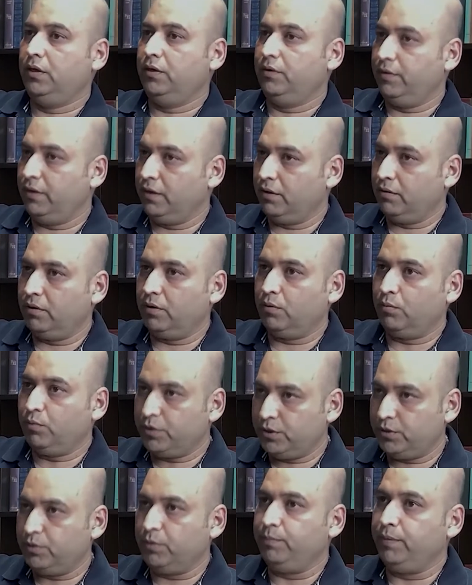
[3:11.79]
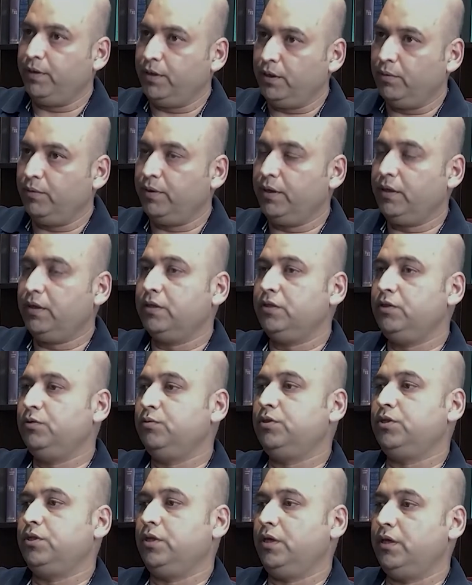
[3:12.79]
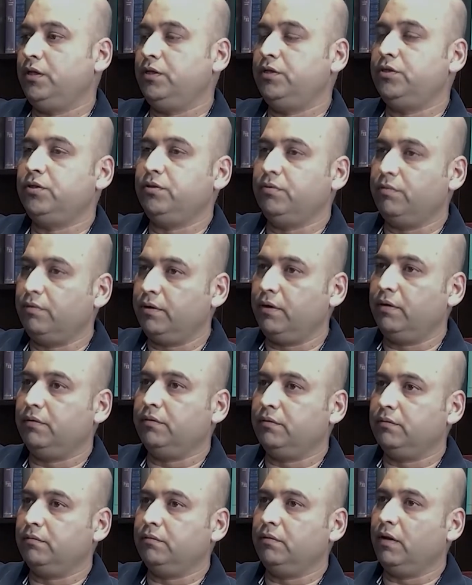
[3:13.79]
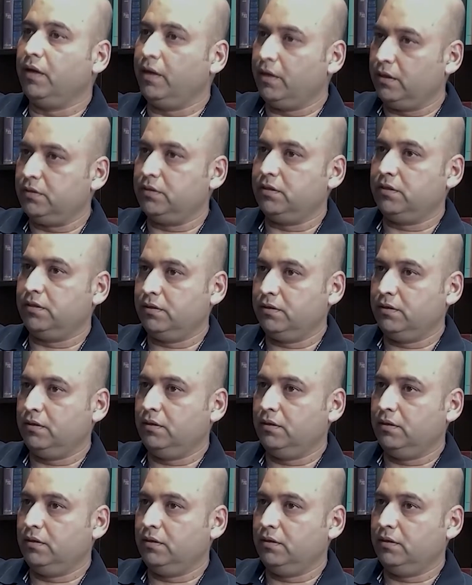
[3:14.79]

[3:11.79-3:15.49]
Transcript: regular what you had been doing, you change your lines.